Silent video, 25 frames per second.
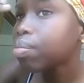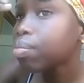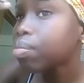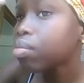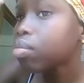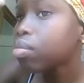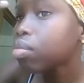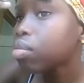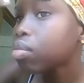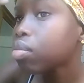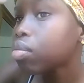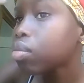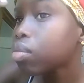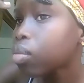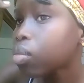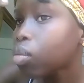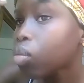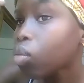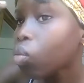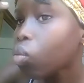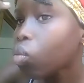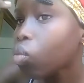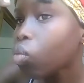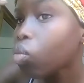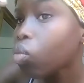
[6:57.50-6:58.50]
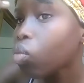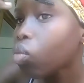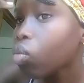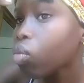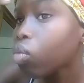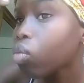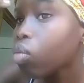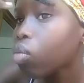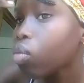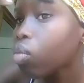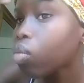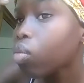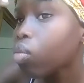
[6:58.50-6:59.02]

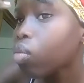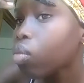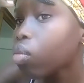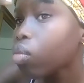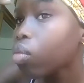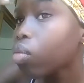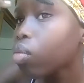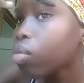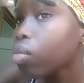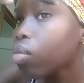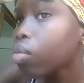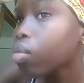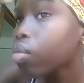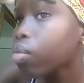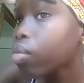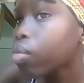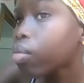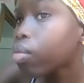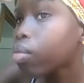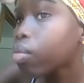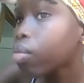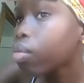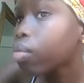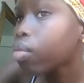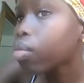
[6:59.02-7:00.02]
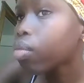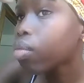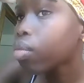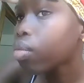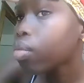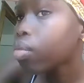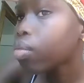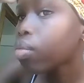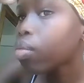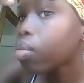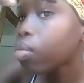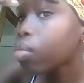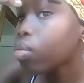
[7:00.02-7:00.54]

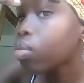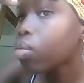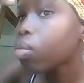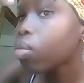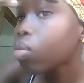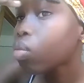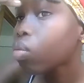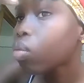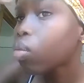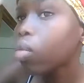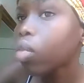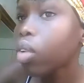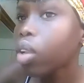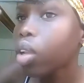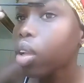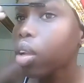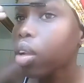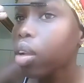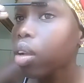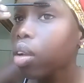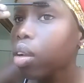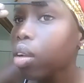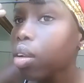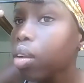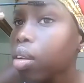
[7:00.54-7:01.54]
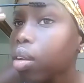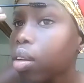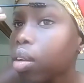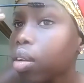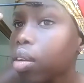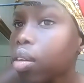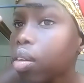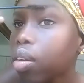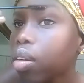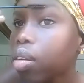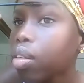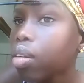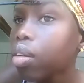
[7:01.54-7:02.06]

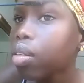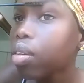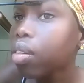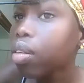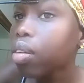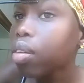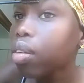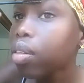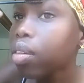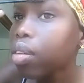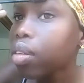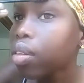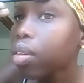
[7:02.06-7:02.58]
(no one is talking)